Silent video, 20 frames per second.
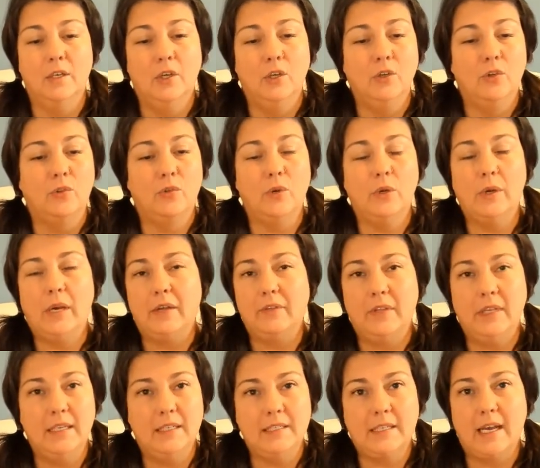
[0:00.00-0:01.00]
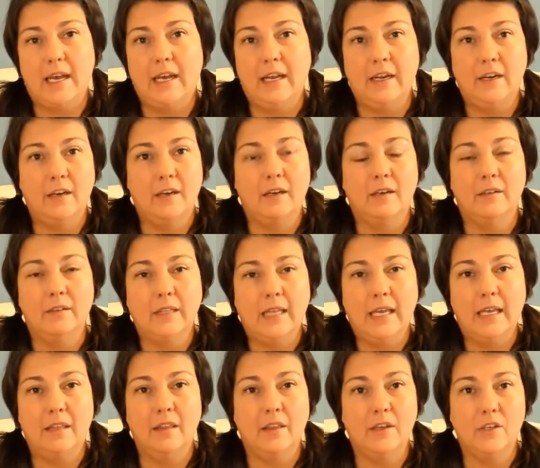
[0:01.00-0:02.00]
throughout the entire,
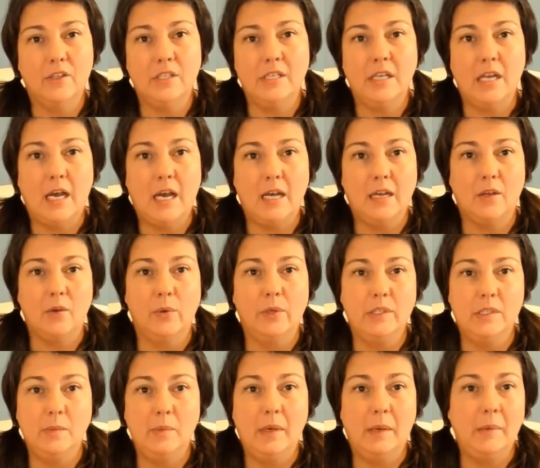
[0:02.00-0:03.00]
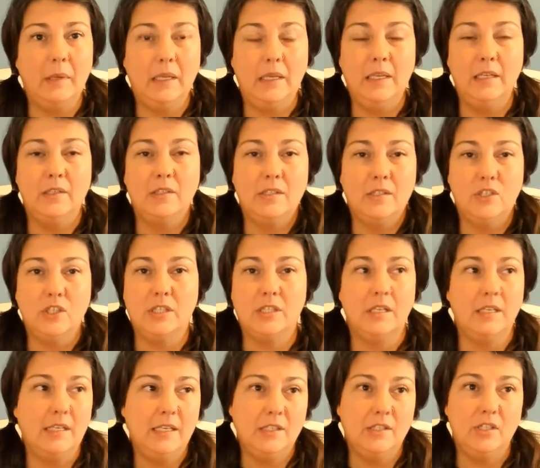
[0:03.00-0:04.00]
like there's not going to, I mean, he's just
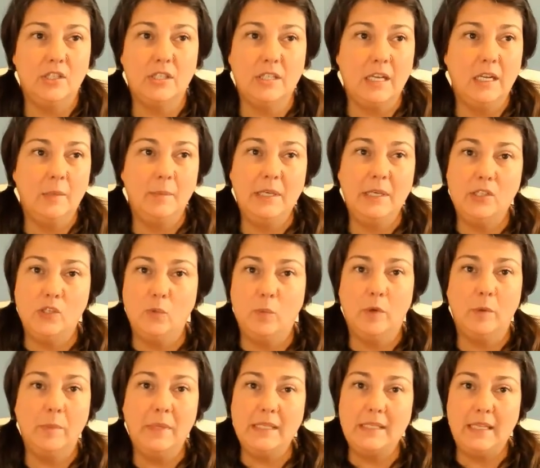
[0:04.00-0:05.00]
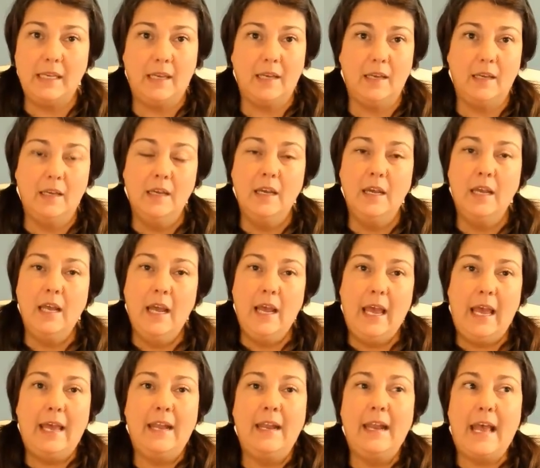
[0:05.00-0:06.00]
going to be super busy,
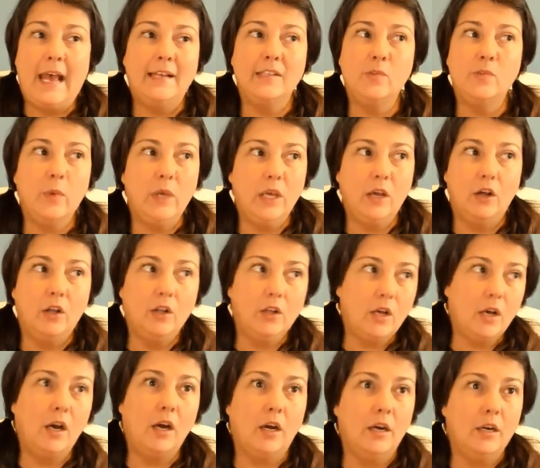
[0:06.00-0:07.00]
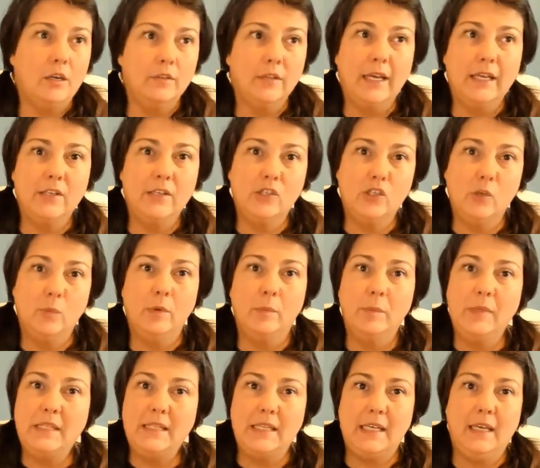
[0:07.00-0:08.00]
and as we all are, like super
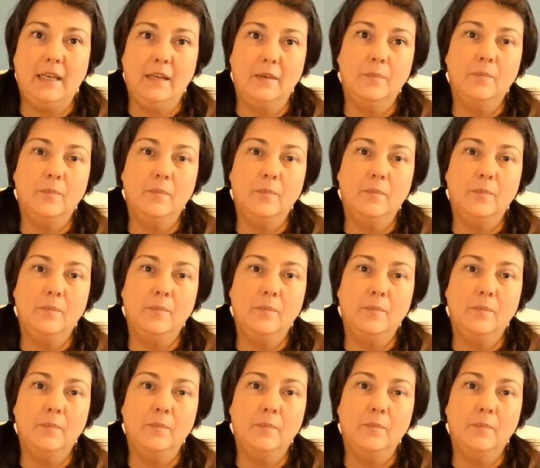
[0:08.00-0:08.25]
busy.